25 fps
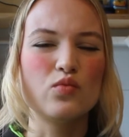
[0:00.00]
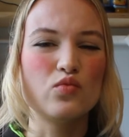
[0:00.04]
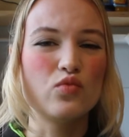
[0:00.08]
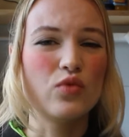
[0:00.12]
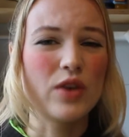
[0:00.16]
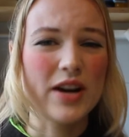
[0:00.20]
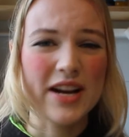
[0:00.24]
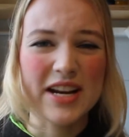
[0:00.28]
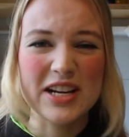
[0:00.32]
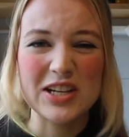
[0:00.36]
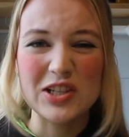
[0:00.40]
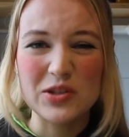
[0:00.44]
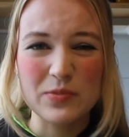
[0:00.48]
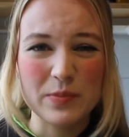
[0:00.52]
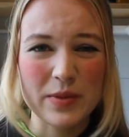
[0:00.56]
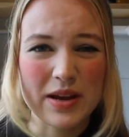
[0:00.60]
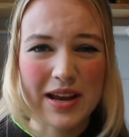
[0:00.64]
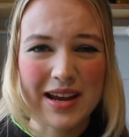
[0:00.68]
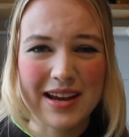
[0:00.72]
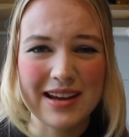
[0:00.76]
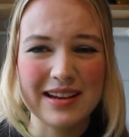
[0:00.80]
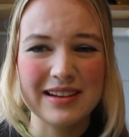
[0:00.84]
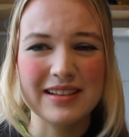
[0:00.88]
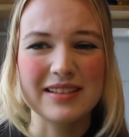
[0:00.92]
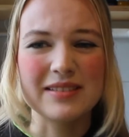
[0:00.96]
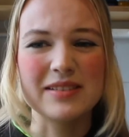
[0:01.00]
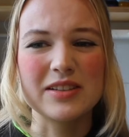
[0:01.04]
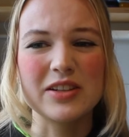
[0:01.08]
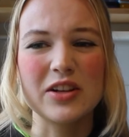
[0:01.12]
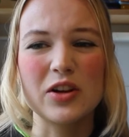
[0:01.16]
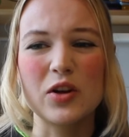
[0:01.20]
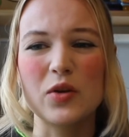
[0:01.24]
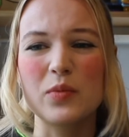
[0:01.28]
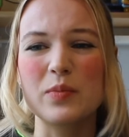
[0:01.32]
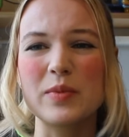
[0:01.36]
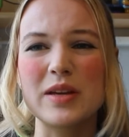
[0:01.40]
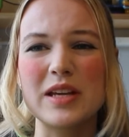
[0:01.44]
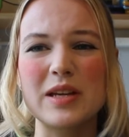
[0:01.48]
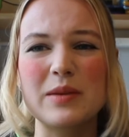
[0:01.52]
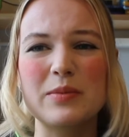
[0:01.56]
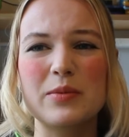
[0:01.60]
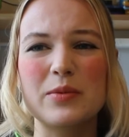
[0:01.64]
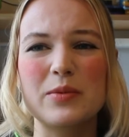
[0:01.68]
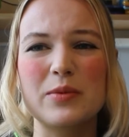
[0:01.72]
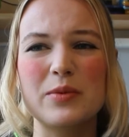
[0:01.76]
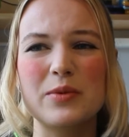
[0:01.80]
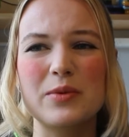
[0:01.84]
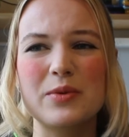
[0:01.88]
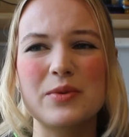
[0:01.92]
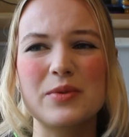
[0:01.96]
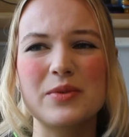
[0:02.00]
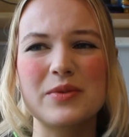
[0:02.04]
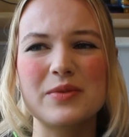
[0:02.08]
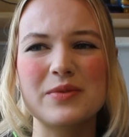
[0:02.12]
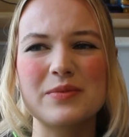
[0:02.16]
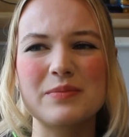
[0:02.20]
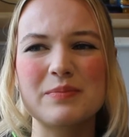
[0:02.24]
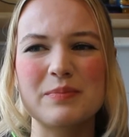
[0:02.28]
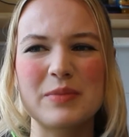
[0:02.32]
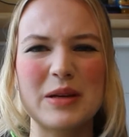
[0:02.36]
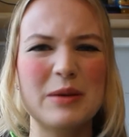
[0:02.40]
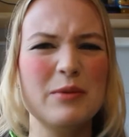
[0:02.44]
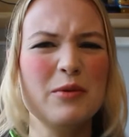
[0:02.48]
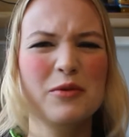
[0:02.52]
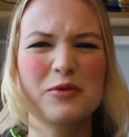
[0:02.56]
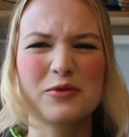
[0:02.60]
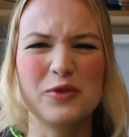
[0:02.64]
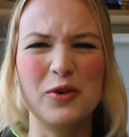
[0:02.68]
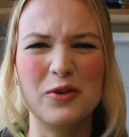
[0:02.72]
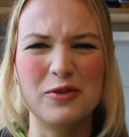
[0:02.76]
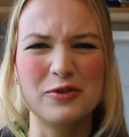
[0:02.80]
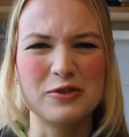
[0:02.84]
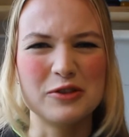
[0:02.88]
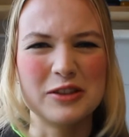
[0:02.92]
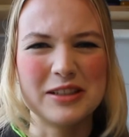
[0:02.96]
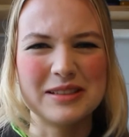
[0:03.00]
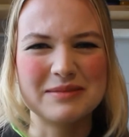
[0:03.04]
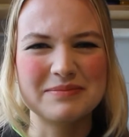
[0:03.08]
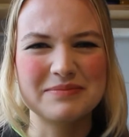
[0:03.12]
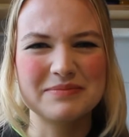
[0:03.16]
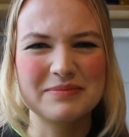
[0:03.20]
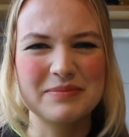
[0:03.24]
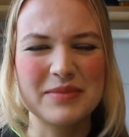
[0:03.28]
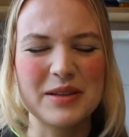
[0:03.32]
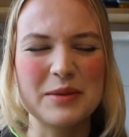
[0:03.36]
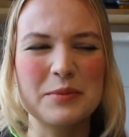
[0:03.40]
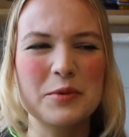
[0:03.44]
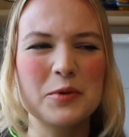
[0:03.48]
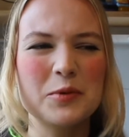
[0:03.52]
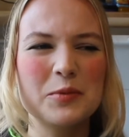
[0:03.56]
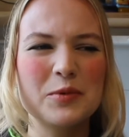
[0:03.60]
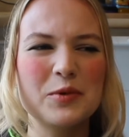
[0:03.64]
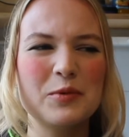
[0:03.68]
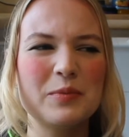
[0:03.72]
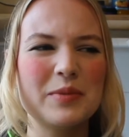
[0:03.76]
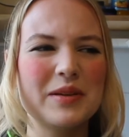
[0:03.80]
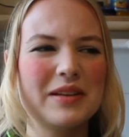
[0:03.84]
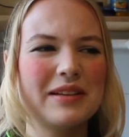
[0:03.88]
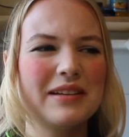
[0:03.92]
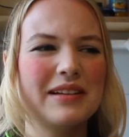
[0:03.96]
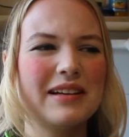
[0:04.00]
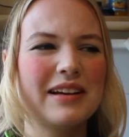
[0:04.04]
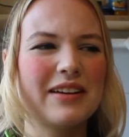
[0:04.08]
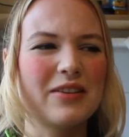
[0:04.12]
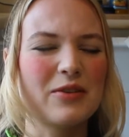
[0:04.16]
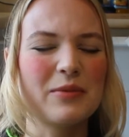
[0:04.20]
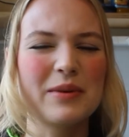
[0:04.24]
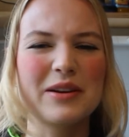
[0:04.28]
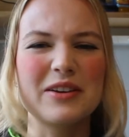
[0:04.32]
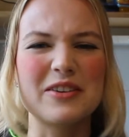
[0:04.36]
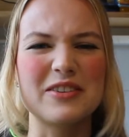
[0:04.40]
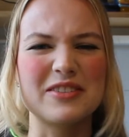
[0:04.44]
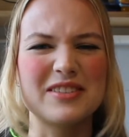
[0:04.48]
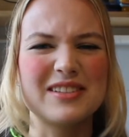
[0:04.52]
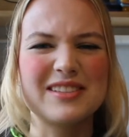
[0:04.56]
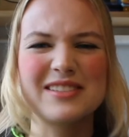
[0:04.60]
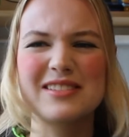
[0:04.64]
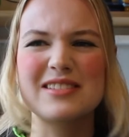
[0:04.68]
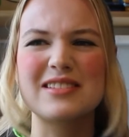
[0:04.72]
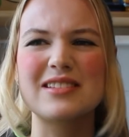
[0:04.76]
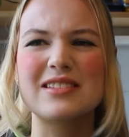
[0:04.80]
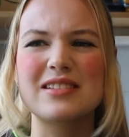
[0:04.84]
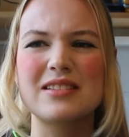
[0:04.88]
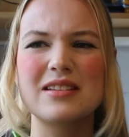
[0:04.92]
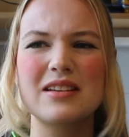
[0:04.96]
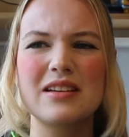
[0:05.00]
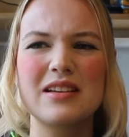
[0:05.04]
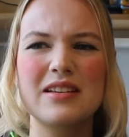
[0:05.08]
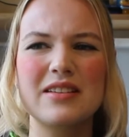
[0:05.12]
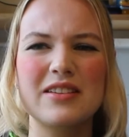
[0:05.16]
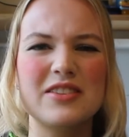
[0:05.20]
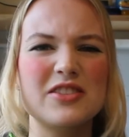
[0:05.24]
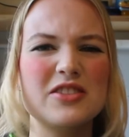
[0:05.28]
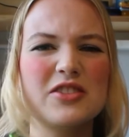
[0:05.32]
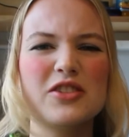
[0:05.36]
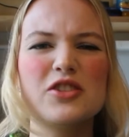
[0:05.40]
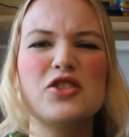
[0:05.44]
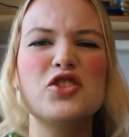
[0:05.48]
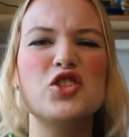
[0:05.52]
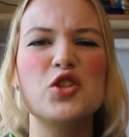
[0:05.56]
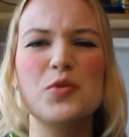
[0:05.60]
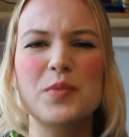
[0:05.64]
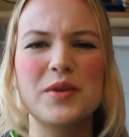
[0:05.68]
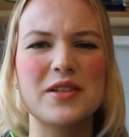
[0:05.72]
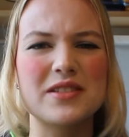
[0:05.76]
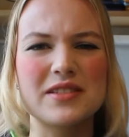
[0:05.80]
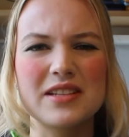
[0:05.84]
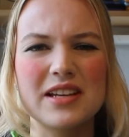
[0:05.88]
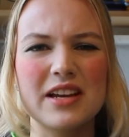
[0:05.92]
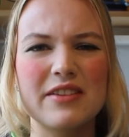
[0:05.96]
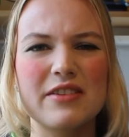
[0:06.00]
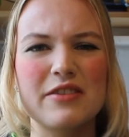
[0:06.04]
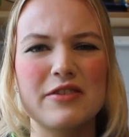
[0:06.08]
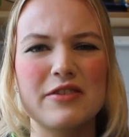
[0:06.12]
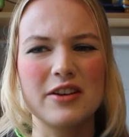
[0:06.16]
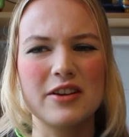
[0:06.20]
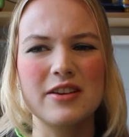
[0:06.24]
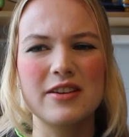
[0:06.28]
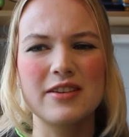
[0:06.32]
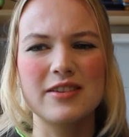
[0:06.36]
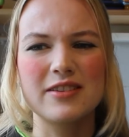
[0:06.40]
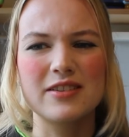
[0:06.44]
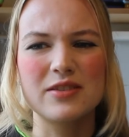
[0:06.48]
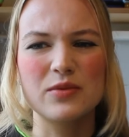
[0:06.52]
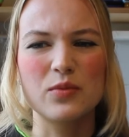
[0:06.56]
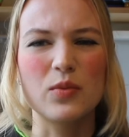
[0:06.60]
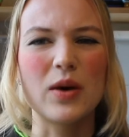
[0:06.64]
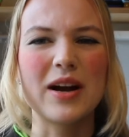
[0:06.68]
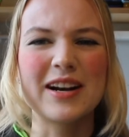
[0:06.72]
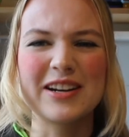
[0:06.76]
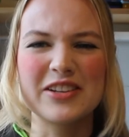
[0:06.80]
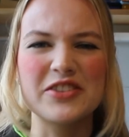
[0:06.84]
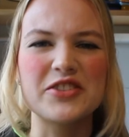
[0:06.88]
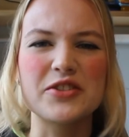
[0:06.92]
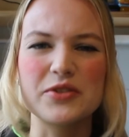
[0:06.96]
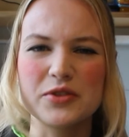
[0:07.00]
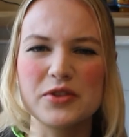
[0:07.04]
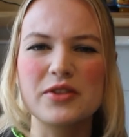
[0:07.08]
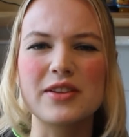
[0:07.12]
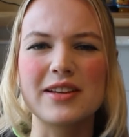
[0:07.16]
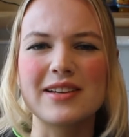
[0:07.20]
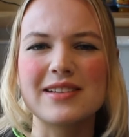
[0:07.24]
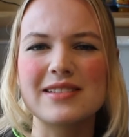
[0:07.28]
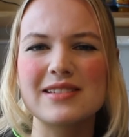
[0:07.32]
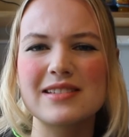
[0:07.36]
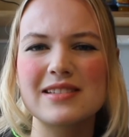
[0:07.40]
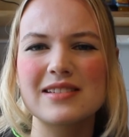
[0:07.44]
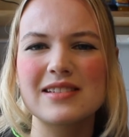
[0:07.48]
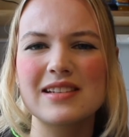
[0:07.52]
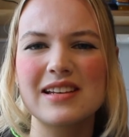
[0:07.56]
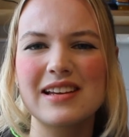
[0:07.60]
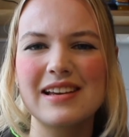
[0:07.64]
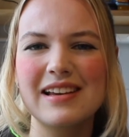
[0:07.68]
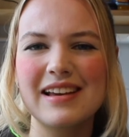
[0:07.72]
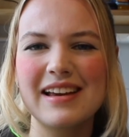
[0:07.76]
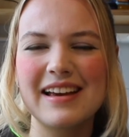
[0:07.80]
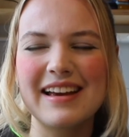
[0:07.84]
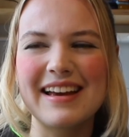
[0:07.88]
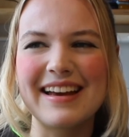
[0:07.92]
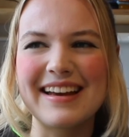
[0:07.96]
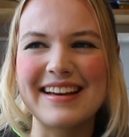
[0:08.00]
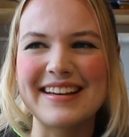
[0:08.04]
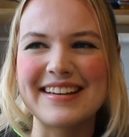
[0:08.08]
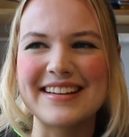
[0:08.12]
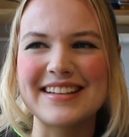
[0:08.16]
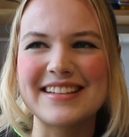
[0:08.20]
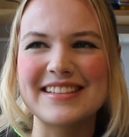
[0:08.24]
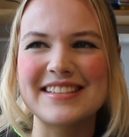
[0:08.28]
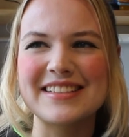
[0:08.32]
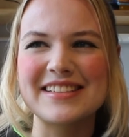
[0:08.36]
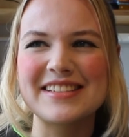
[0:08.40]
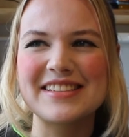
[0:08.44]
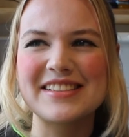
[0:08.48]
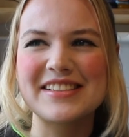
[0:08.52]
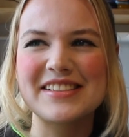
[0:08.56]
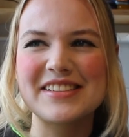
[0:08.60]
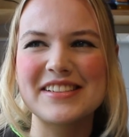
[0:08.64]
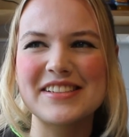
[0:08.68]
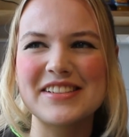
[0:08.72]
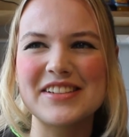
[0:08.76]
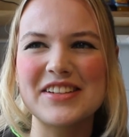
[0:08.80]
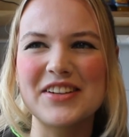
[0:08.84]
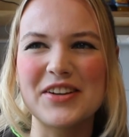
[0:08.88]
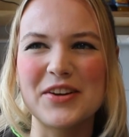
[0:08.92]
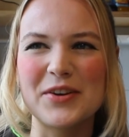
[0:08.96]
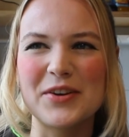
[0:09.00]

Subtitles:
rage bait, and, you know, people fall for it. People will be like, oh my god, this is the stupidest thing heard. Why did you do this? And, you